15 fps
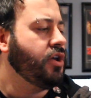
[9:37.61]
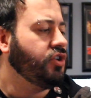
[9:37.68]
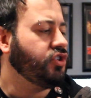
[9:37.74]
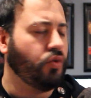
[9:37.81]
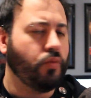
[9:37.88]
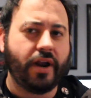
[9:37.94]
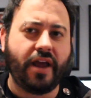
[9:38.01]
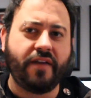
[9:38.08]

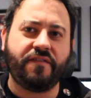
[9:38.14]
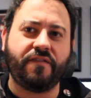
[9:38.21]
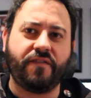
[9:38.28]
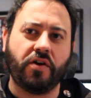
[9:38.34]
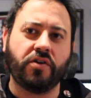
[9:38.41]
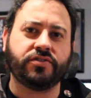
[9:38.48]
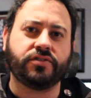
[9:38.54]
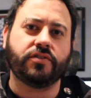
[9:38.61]
So when I
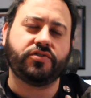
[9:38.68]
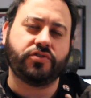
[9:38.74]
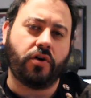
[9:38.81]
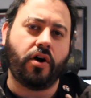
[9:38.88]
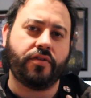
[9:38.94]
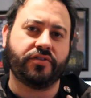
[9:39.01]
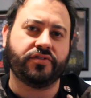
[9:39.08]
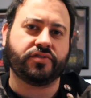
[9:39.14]
first
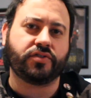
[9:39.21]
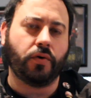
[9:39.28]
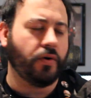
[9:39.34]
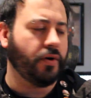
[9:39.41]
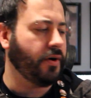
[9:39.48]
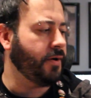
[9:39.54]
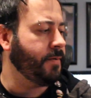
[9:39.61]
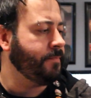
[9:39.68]
saw this
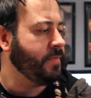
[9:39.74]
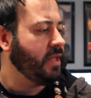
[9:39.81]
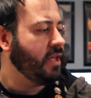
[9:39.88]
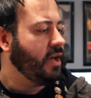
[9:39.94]
chord,